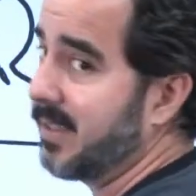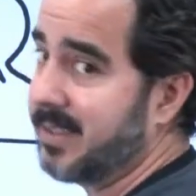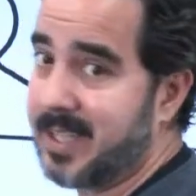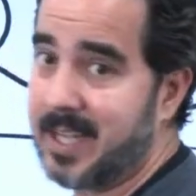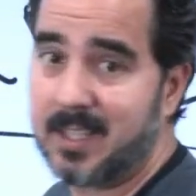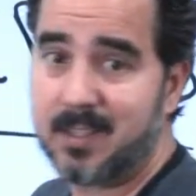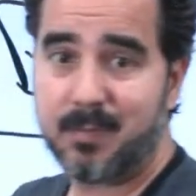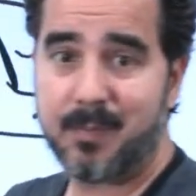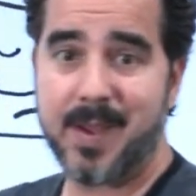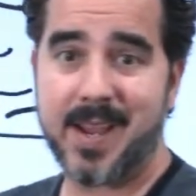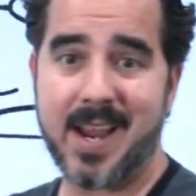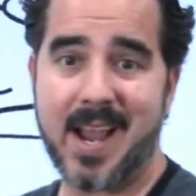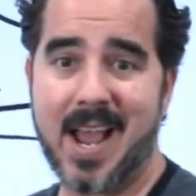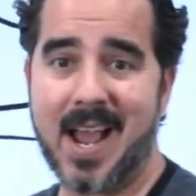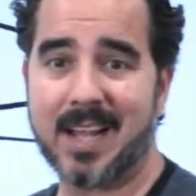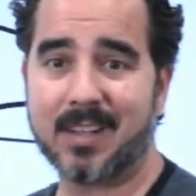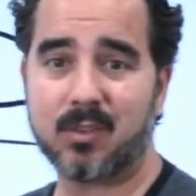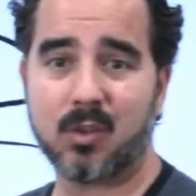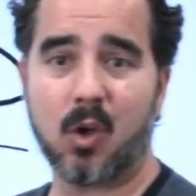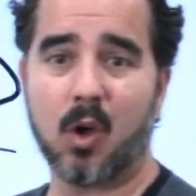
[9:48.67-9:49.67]
This thing
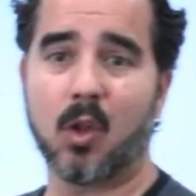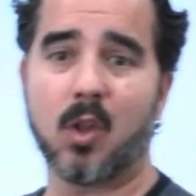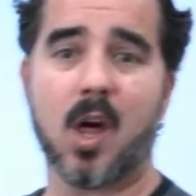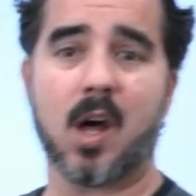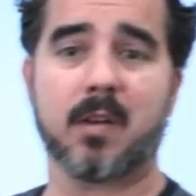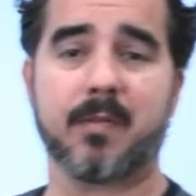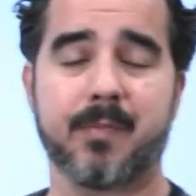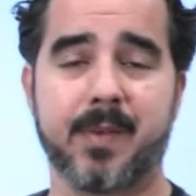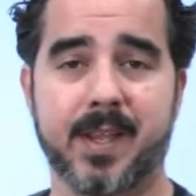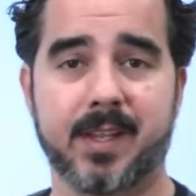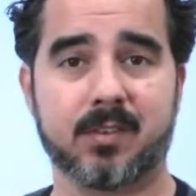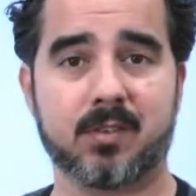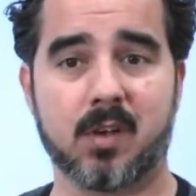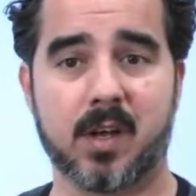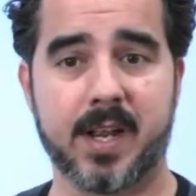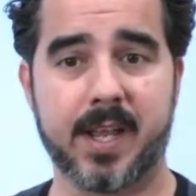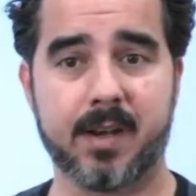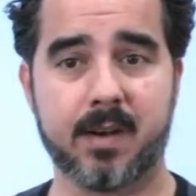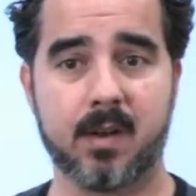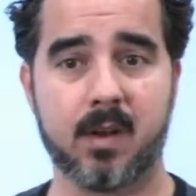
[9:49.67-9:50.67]
has a lot of things
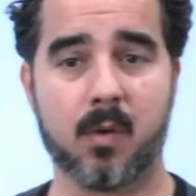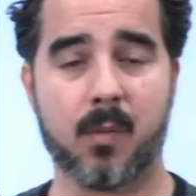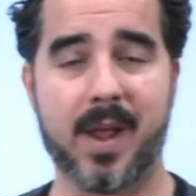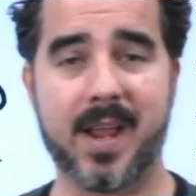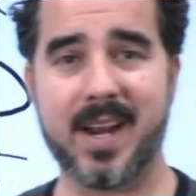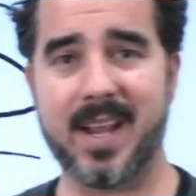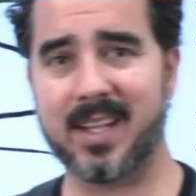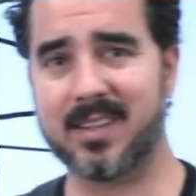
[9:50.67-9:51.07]
on it, right?